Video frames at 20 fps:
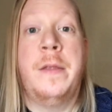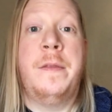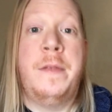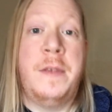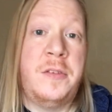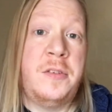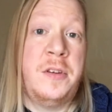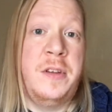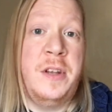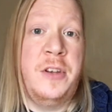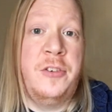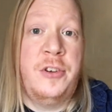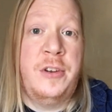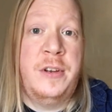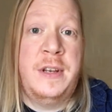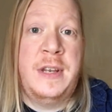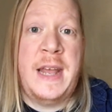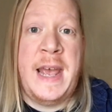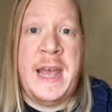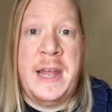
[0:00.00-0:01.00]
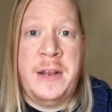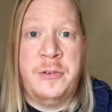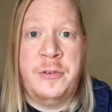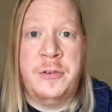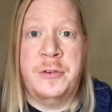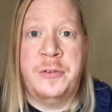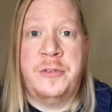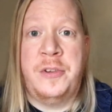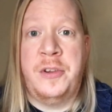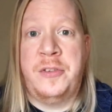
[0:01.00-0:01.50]
This edition
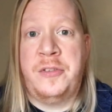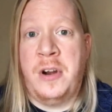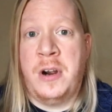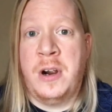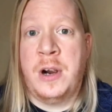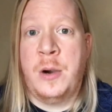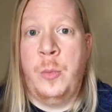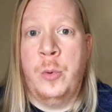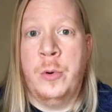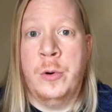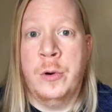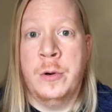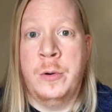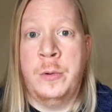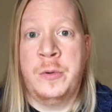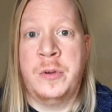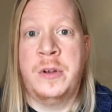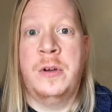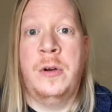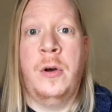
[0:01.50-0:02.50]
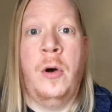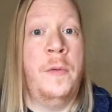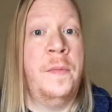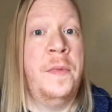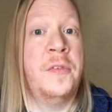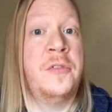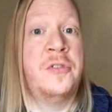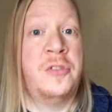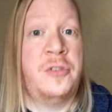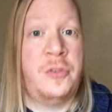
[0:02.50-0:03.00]
enters the dark world of the
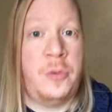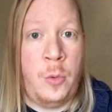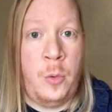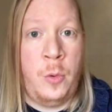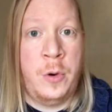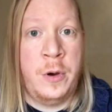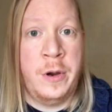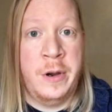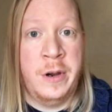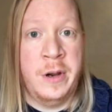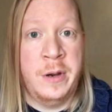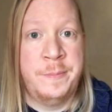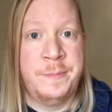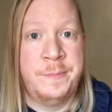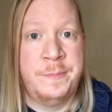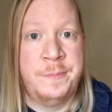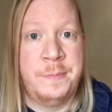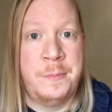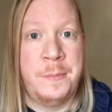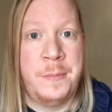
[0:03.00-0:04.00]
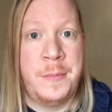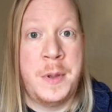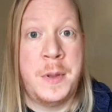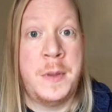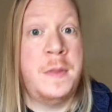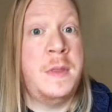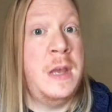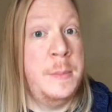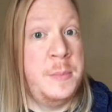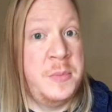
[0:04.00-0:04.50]
stalker,
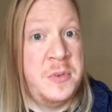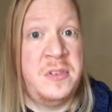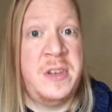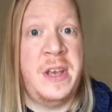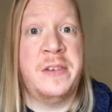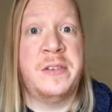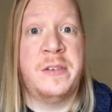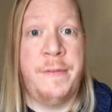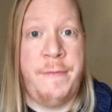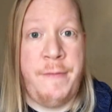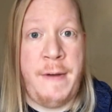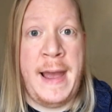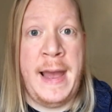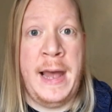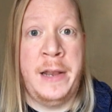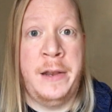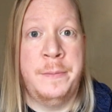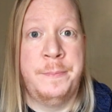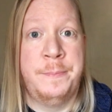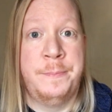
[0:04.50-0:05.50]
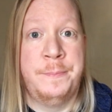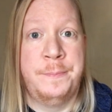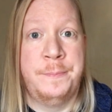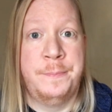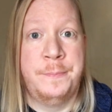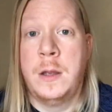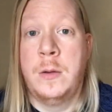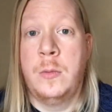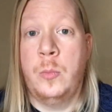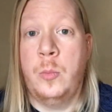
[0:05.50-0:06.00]
the obsessed fan.
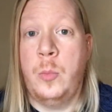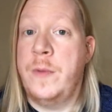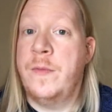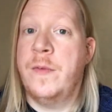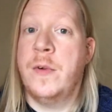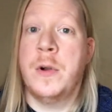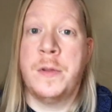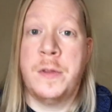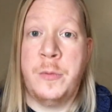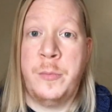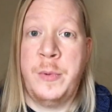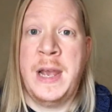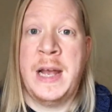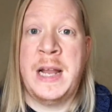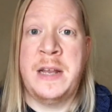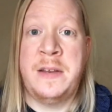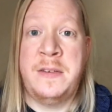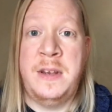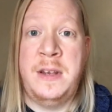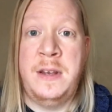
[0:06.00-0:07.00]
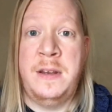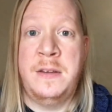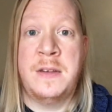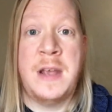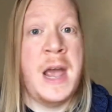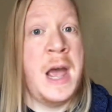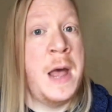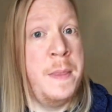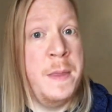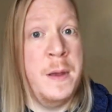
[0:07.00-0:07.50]
We've heard the realities
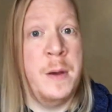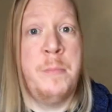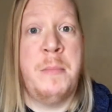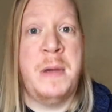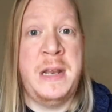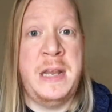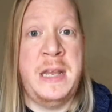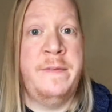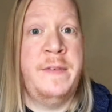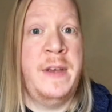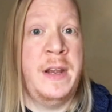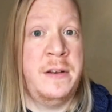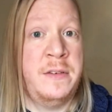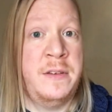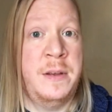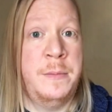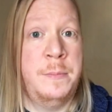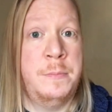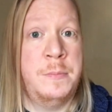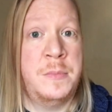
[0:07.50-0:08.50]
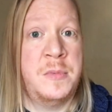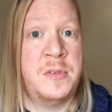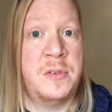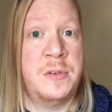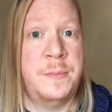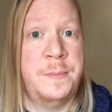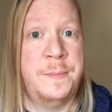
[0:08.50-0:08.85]
and their many victims,